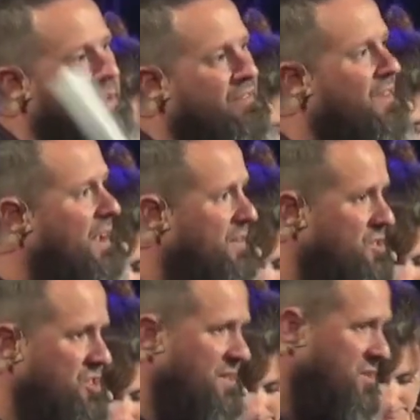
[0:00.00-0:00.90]
only be
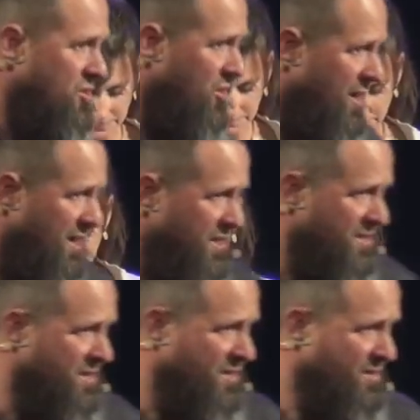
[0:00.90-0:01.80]
found in Jesus
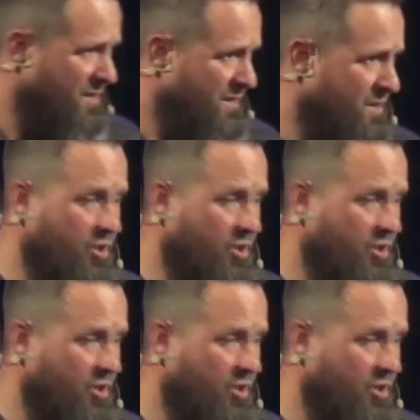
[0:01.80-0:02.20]
Christ.